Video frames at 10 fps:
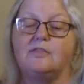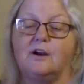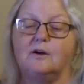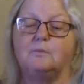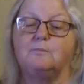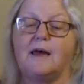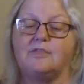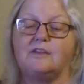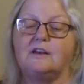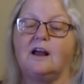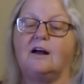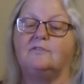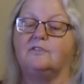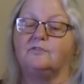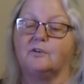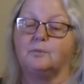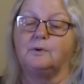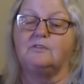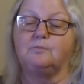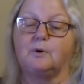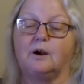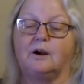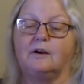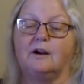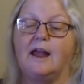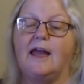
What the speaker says: Their method of affirmative prayer